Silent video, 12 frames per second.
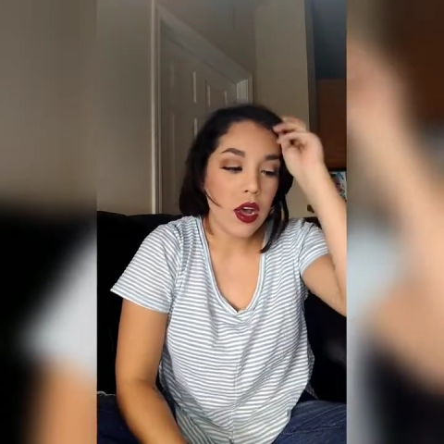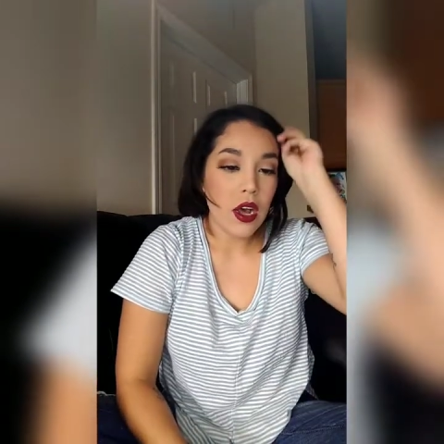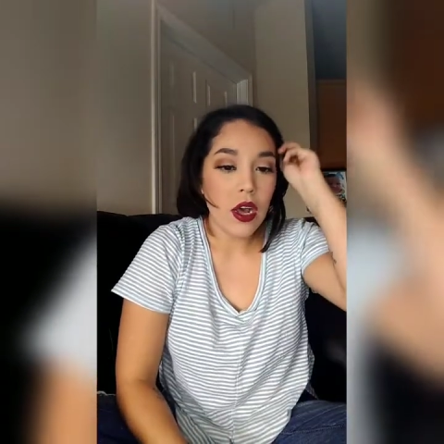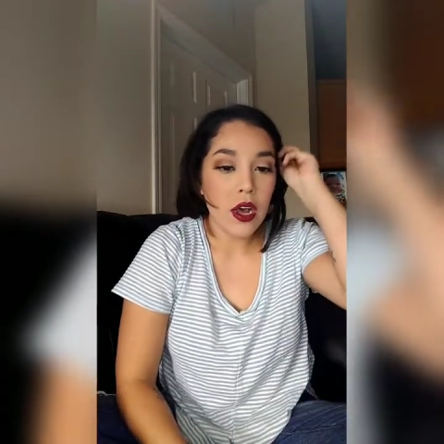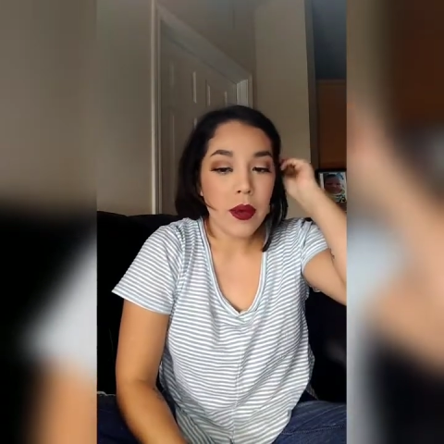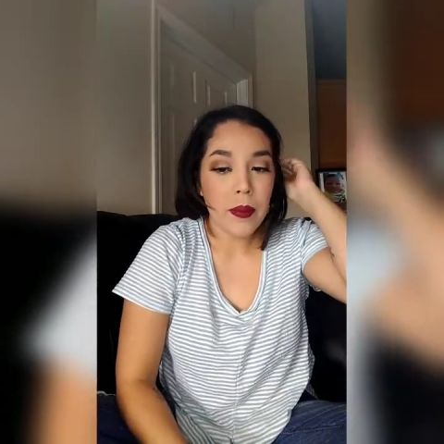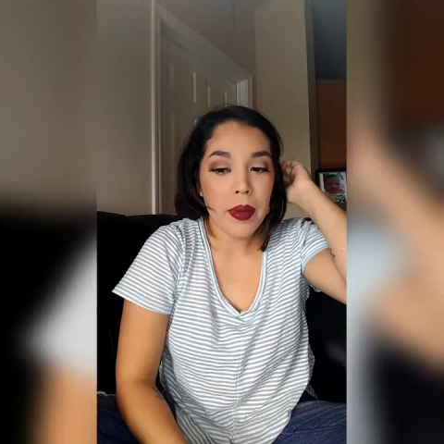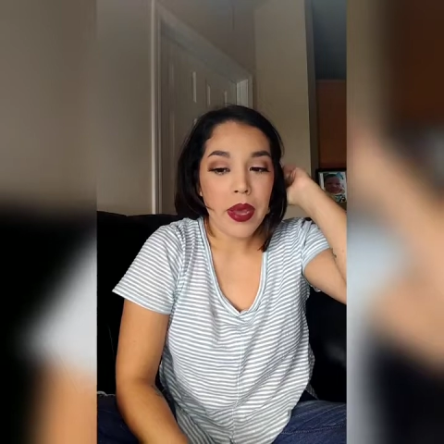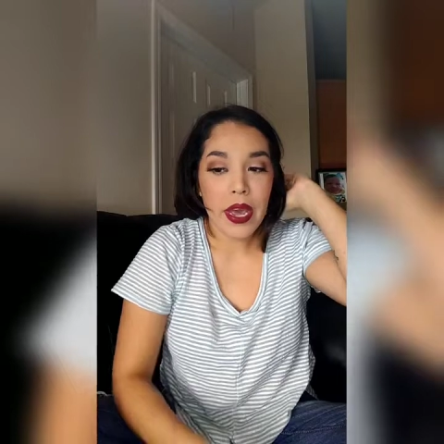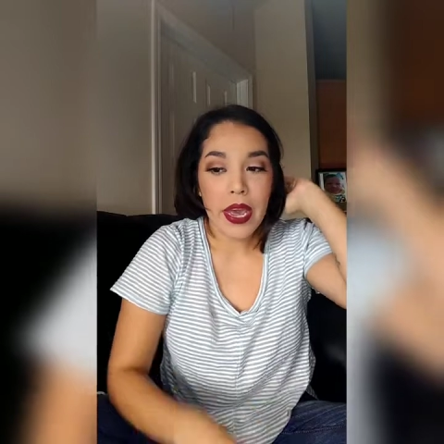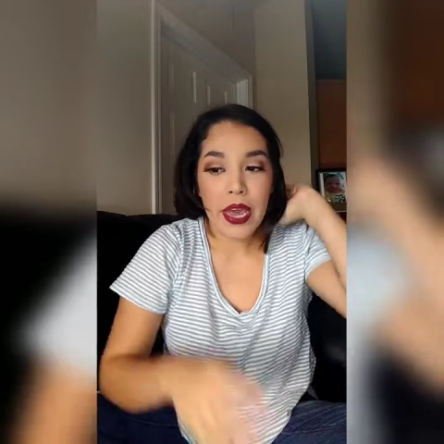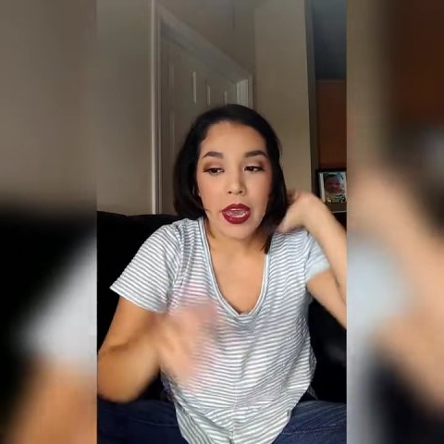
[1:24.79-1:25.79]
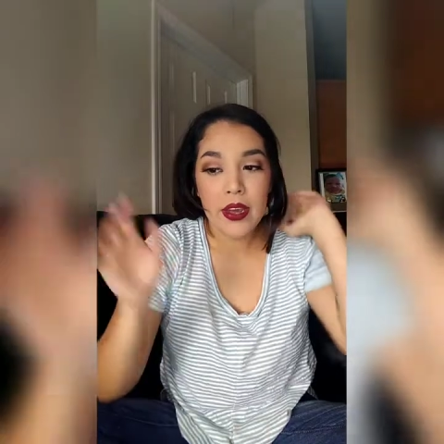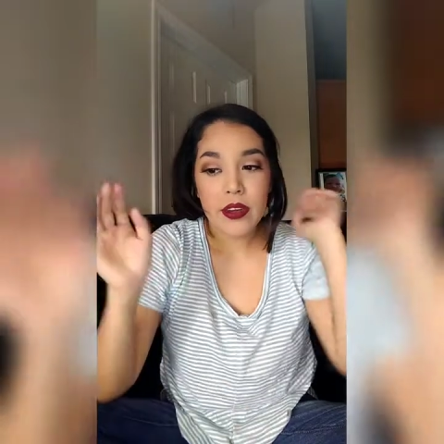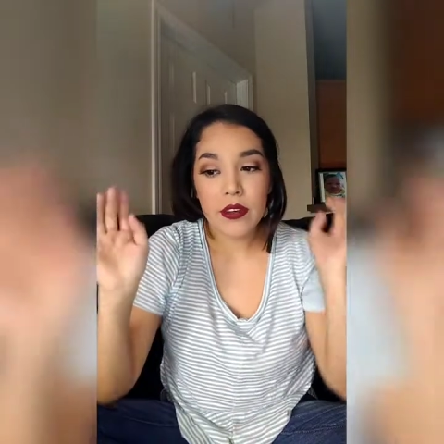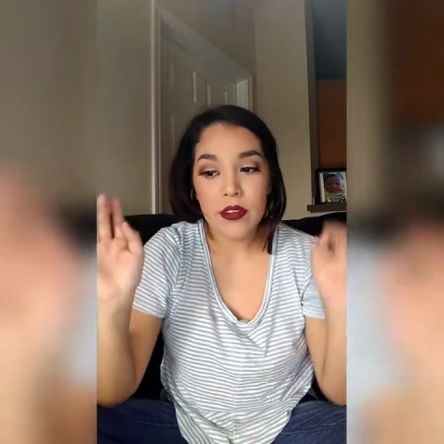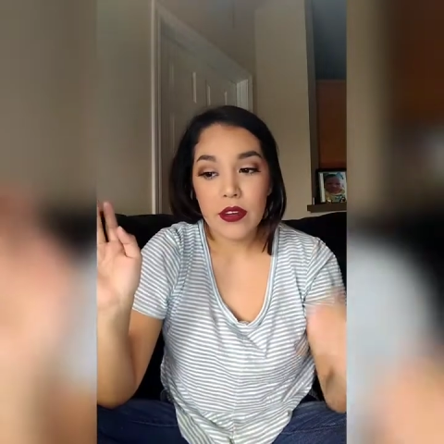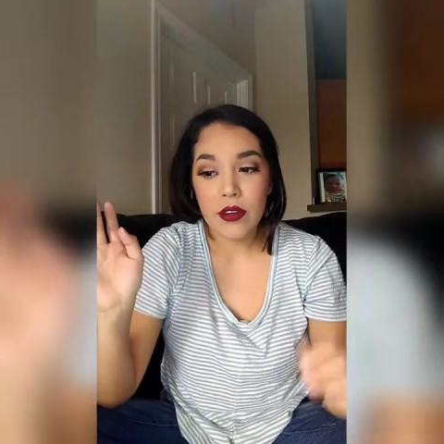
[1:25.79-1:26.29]

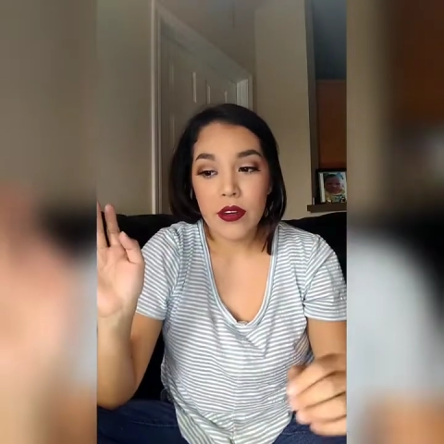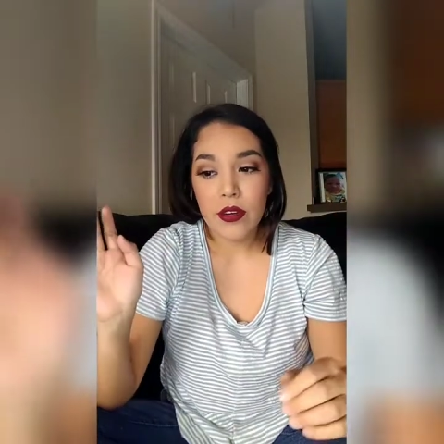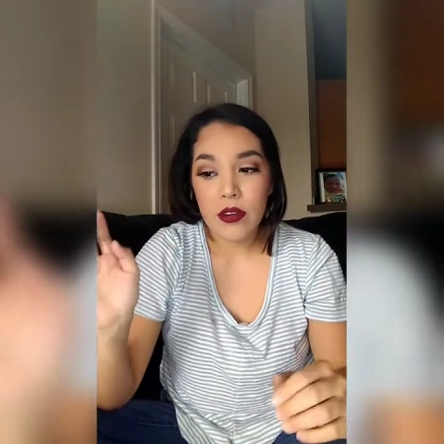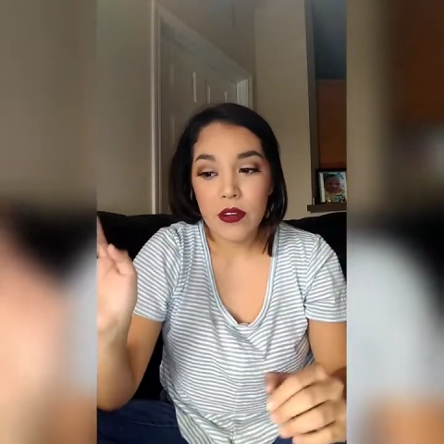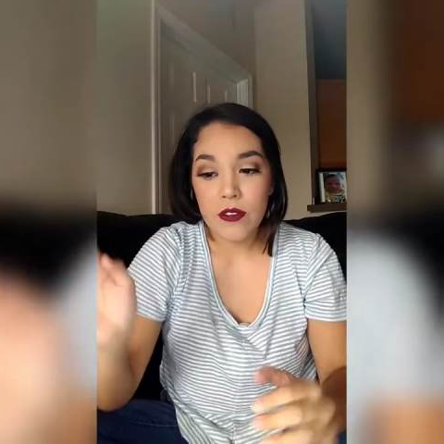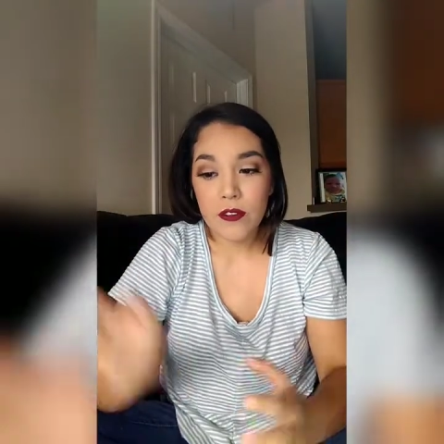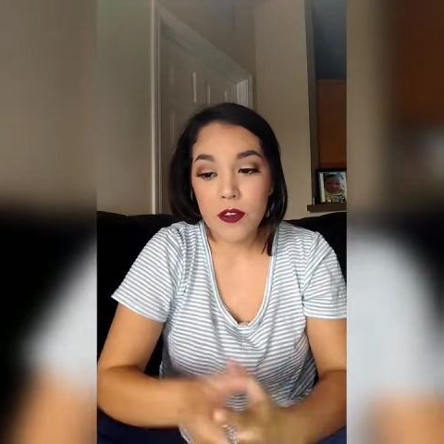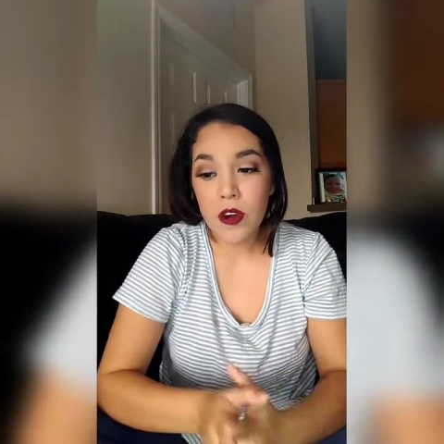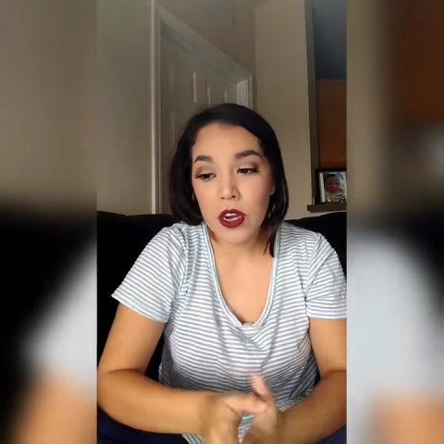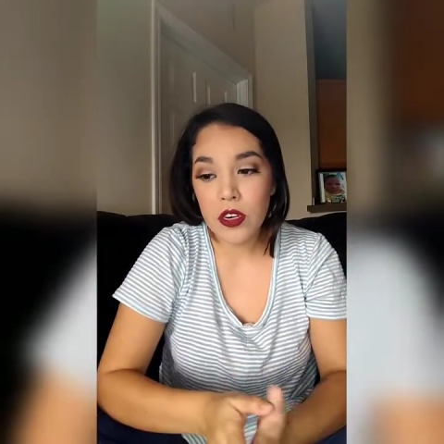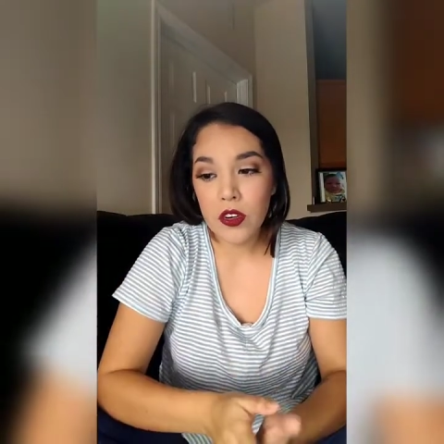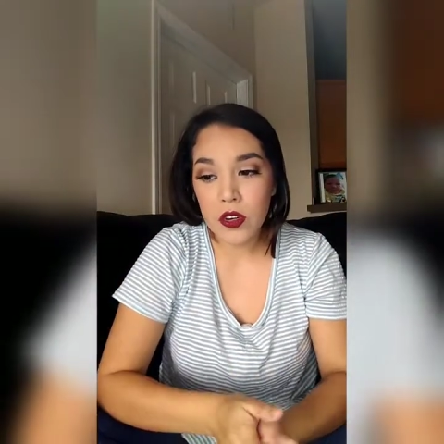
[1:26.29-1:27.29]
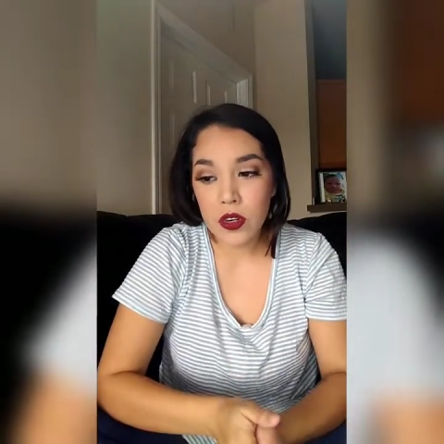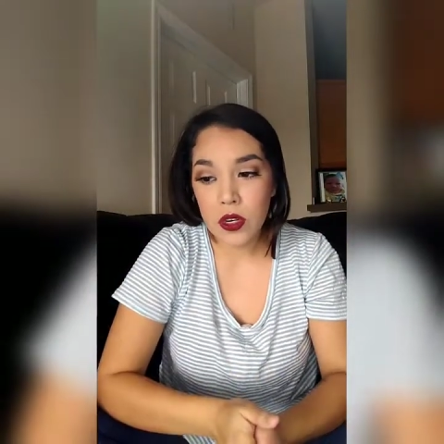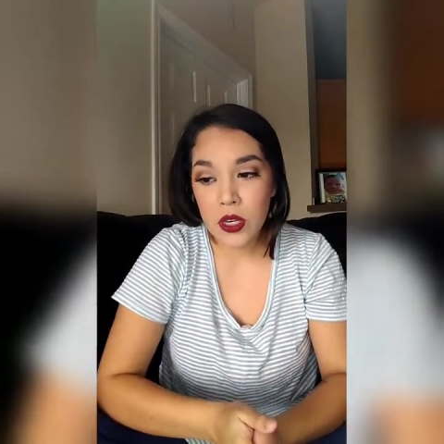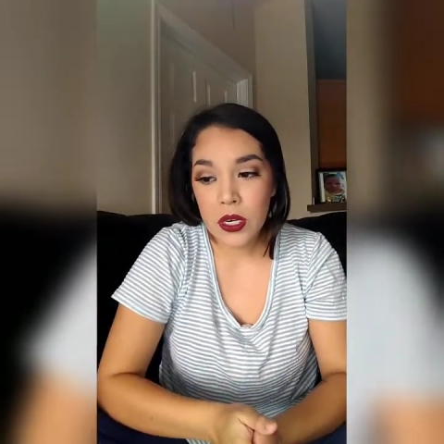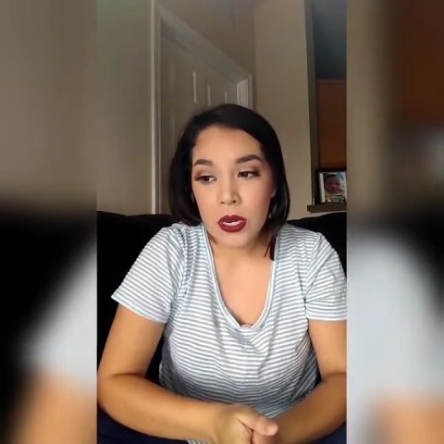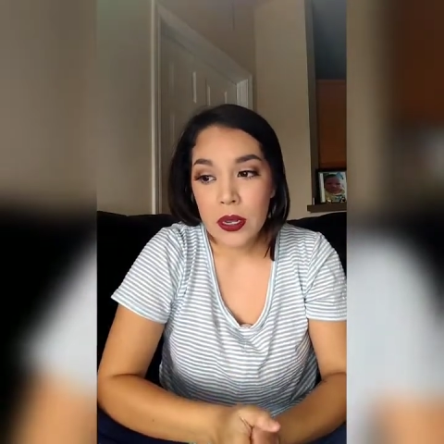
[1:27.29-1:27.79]
And for
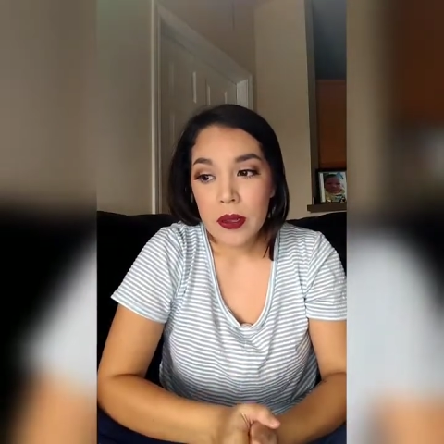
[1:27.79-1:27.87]
Hunter,